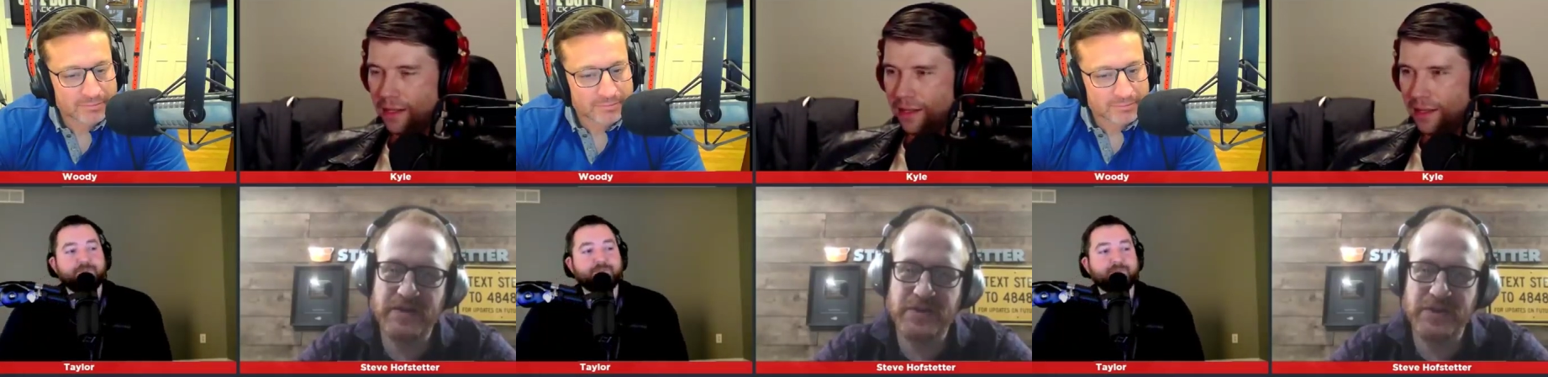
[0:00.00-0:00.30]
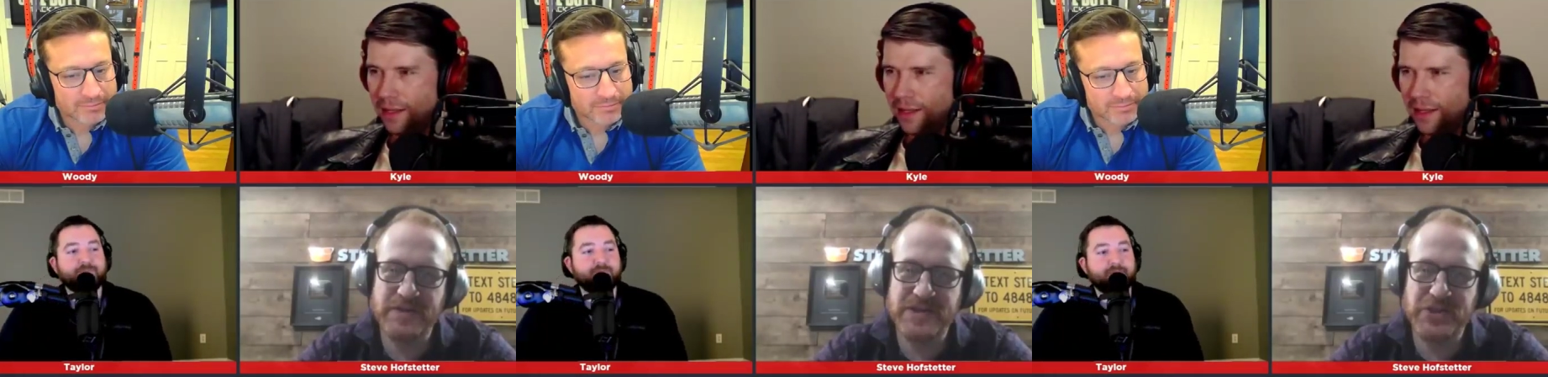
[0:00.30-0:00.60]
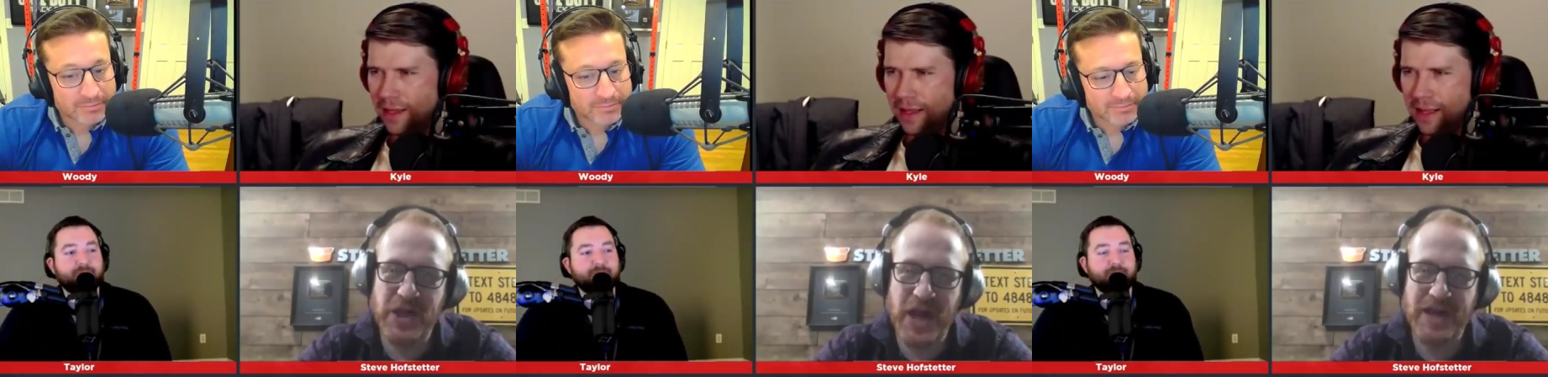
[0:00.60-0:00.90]
Speaker 1: she was
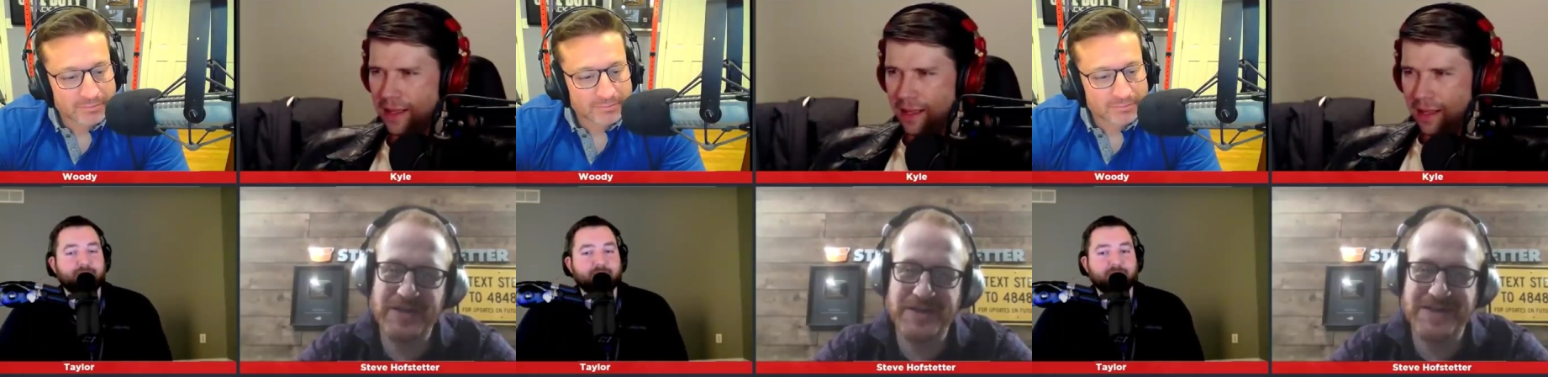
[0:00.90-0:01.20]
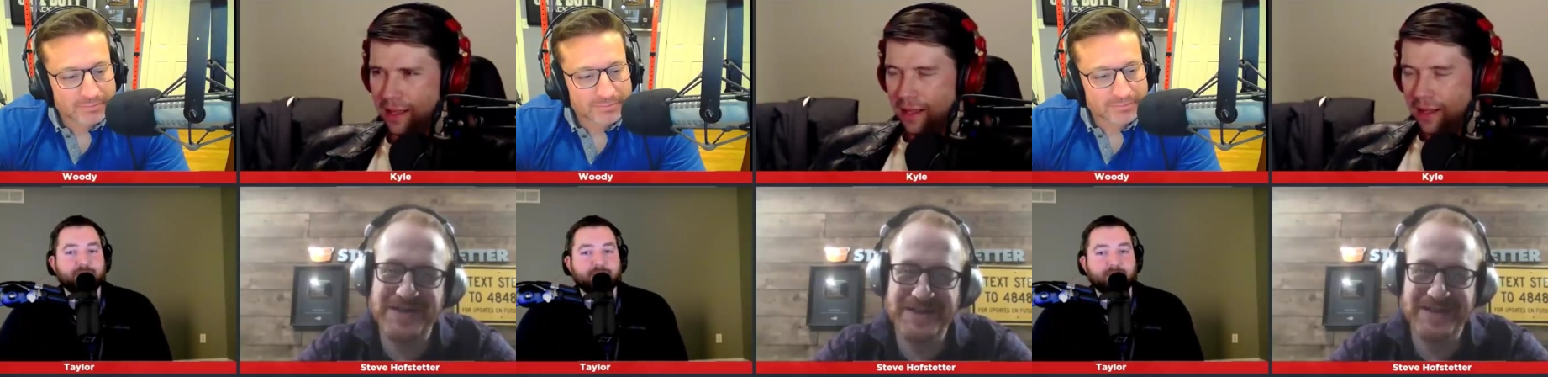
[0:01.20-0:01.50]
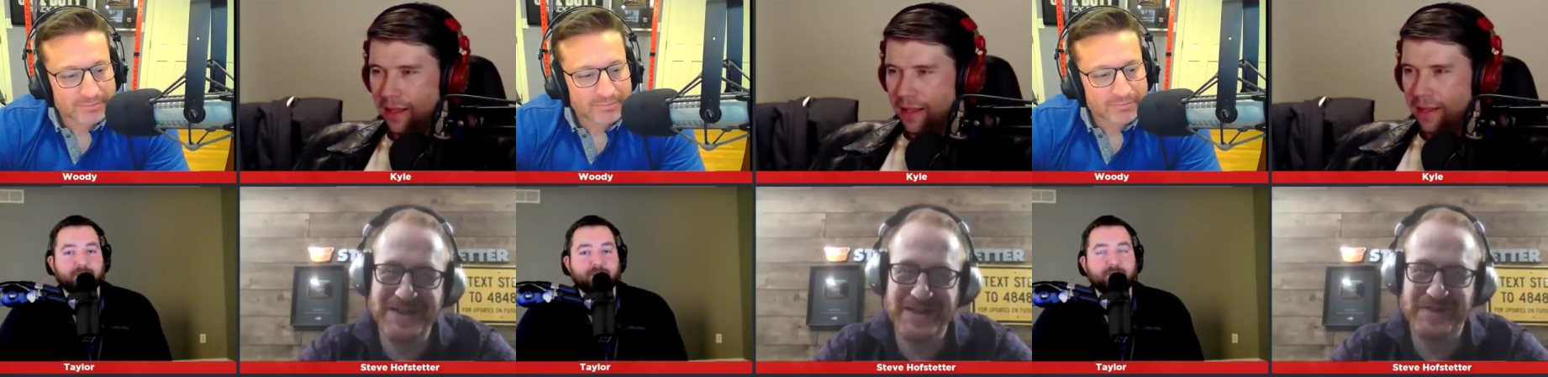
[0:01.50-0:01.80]
chained
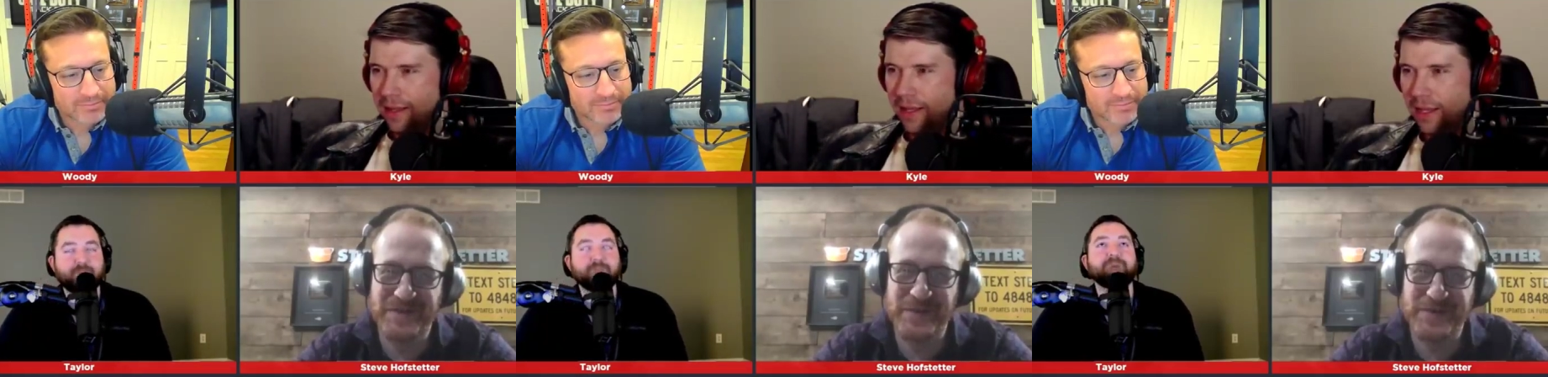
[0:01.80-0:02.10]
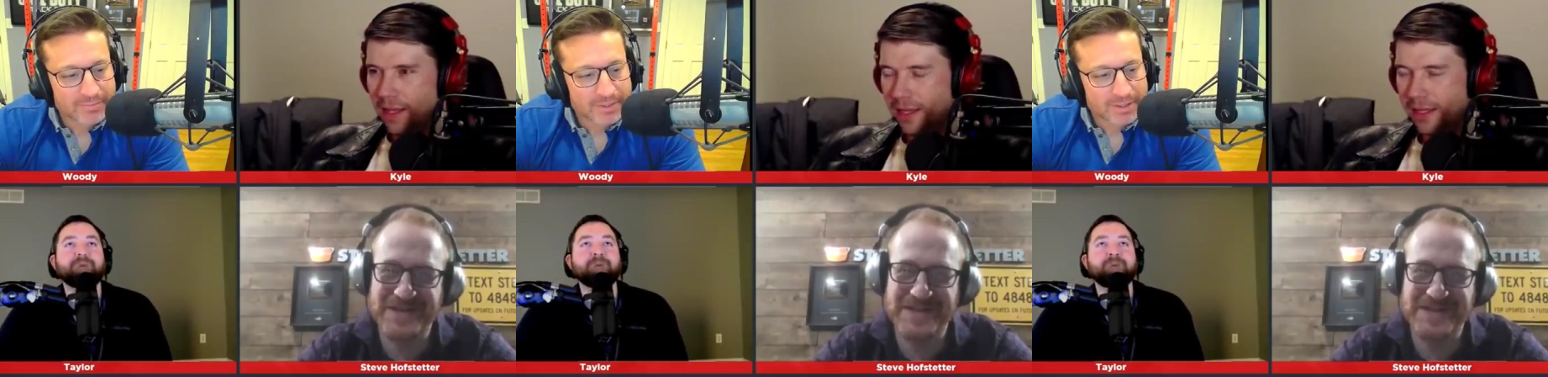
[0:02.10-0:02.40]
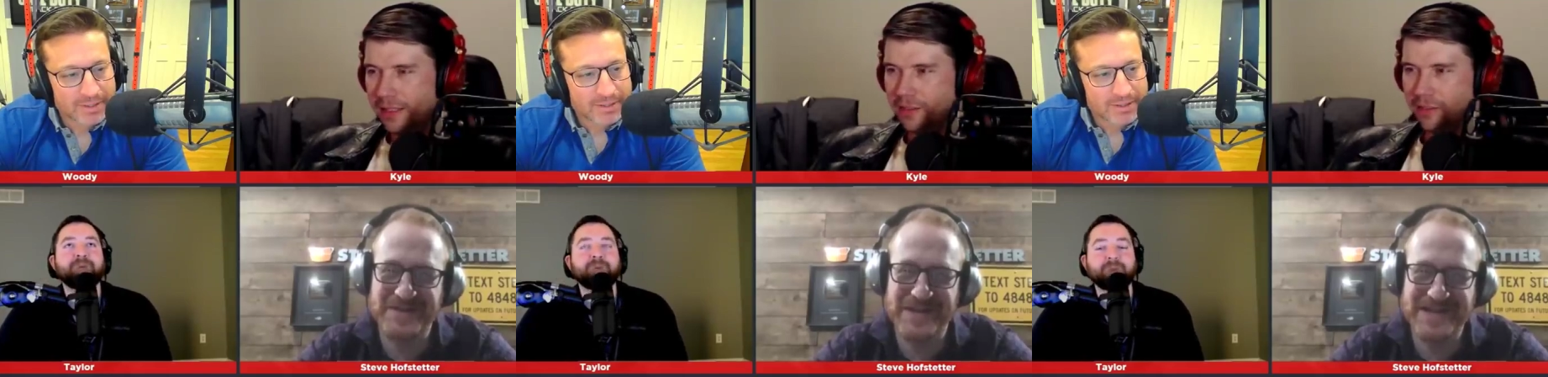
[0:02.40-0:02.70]
forced mm. to
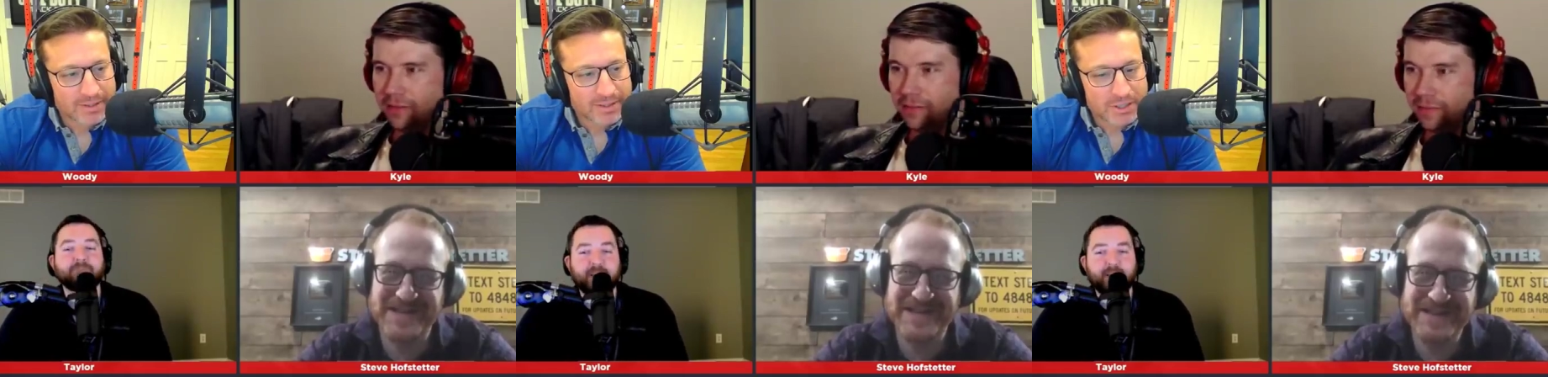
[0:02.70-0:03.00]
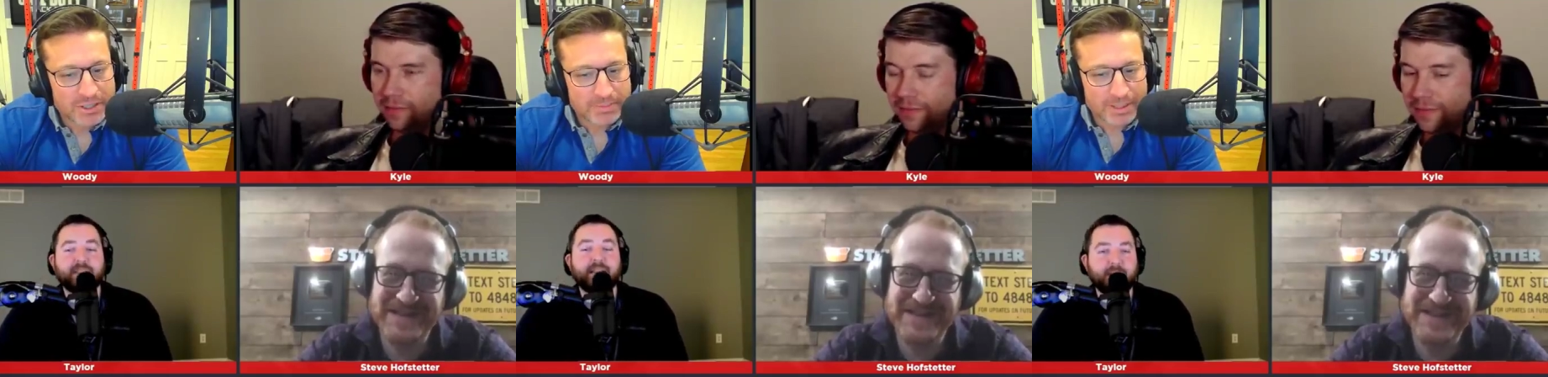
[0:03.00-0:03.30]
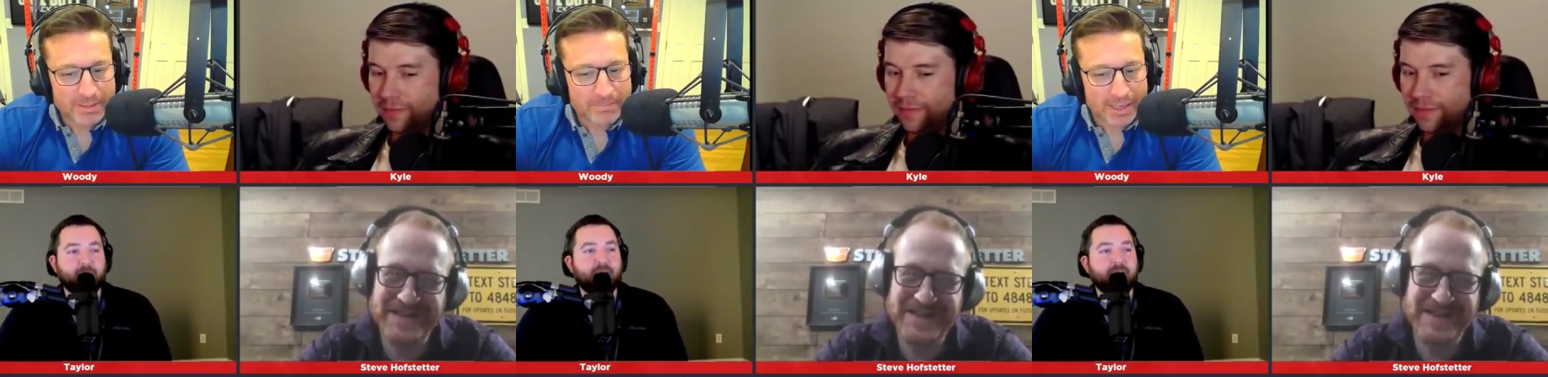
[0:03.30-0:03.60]
do mm. this. Is she
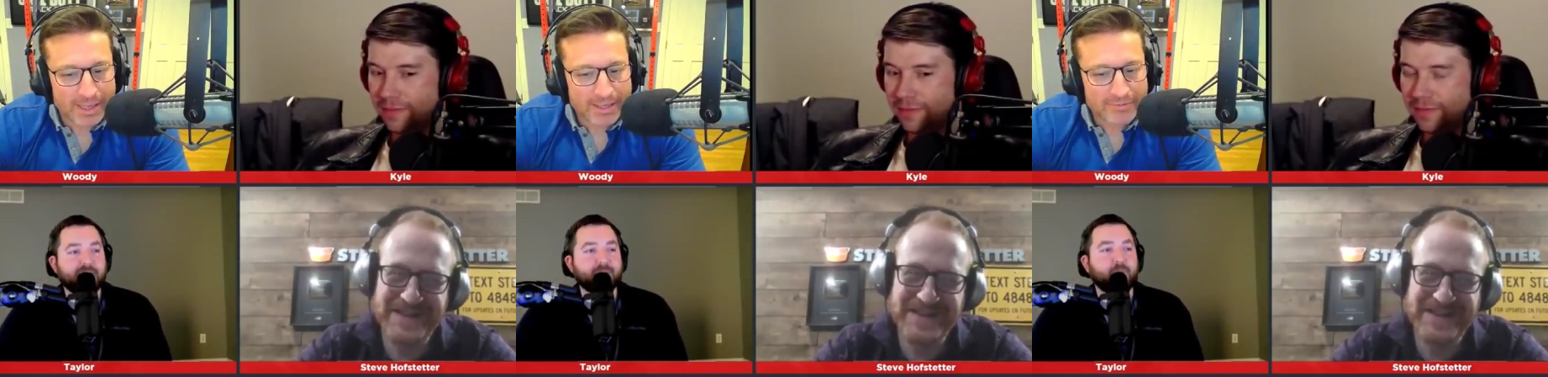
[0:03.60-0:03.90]
yeah, being right. paid